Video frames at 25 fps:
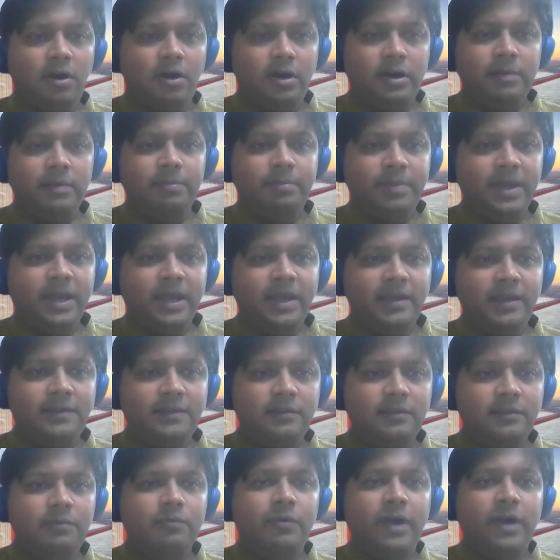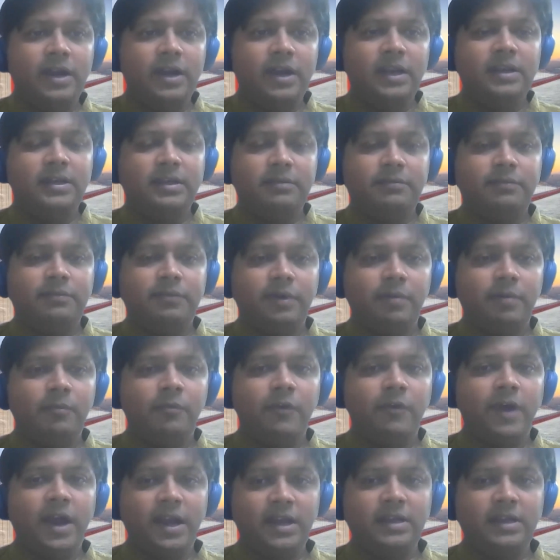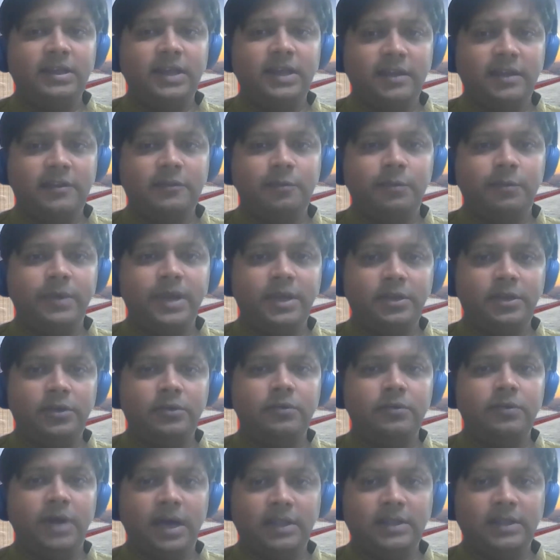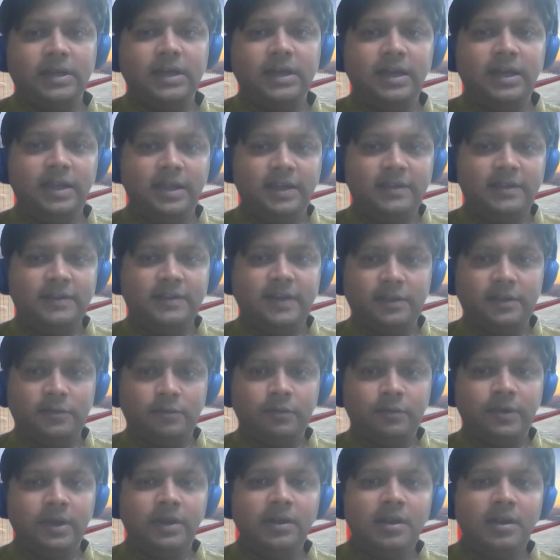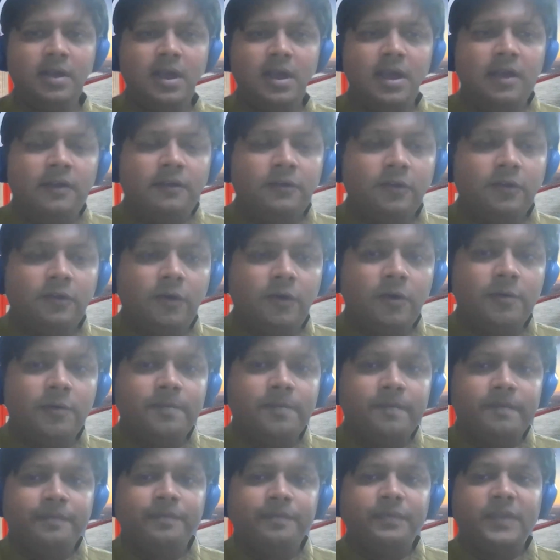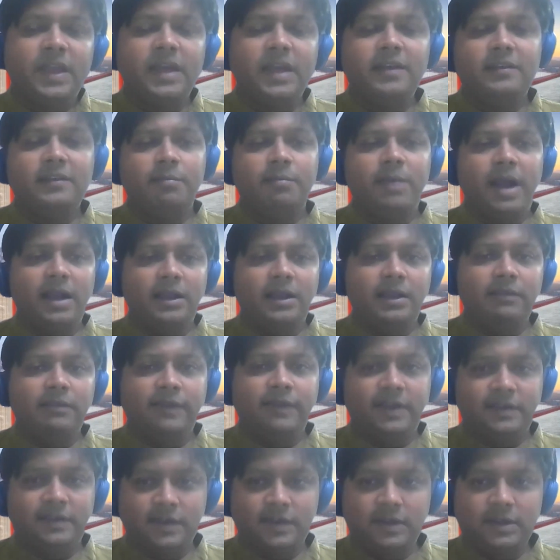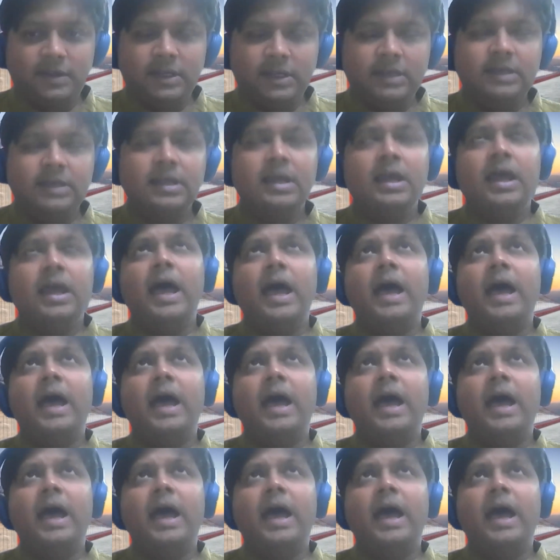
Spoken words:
or a place where it from where it can spread to other areas as well. So it's multifaceted.